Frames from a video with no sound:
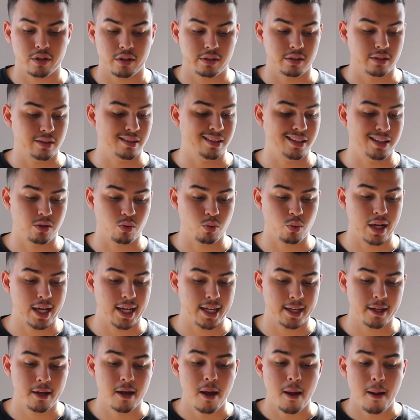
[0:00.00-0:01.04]
in a
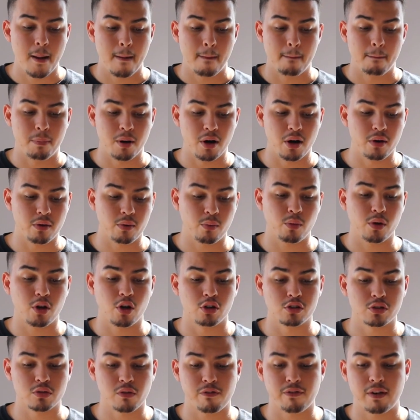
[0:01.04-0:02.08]
way. But we
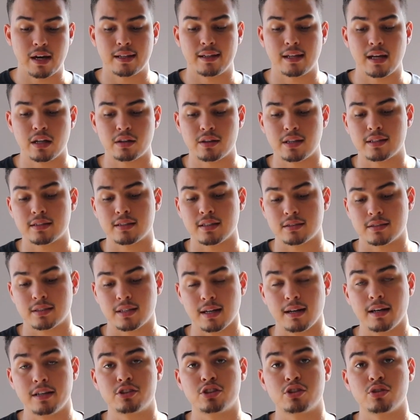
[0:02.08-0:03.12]
also find out that the
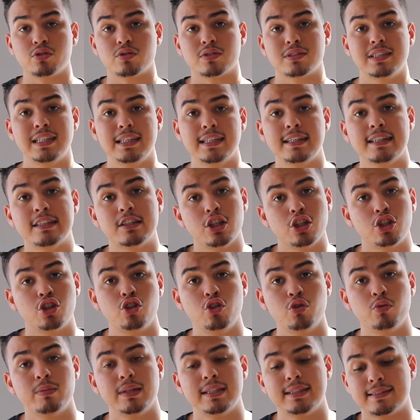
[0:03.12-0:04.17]
Celestials needed the
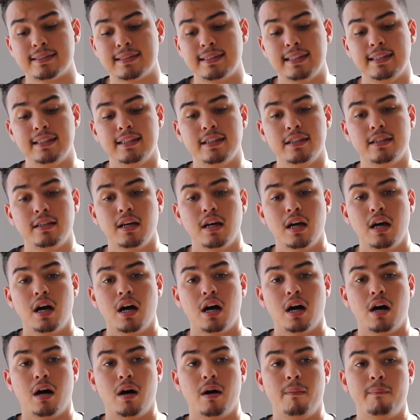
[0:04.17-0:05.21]
humans, needed
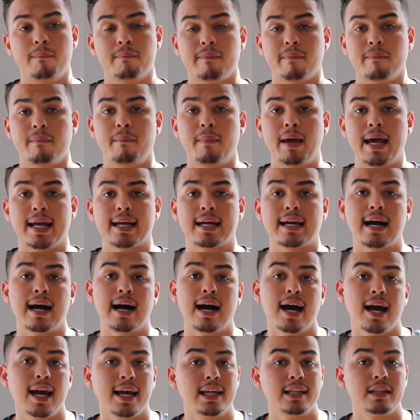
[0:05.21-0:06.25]

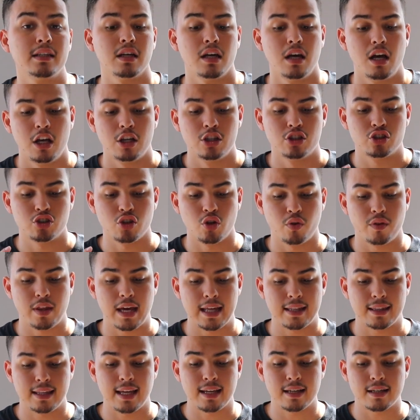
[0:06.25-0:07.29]
mankind, so
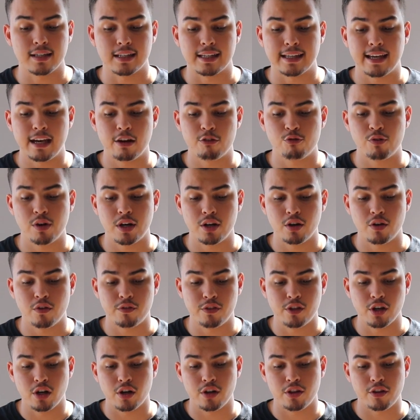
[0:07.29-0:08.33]
that they can get rid
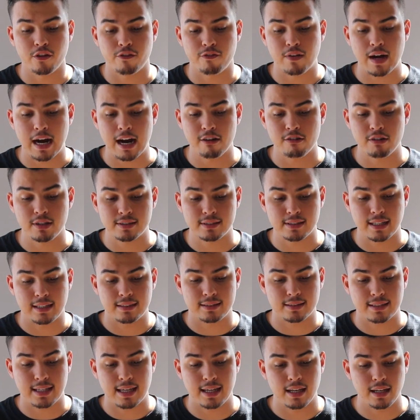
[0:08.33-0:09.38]
of the virus
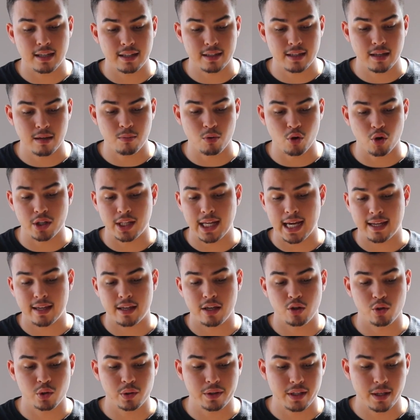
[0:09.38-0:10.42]
that's killing them or that
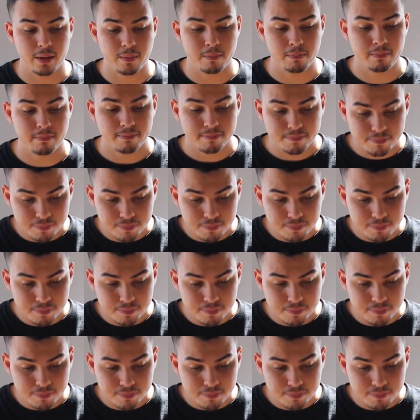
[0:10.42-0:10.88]
killed them,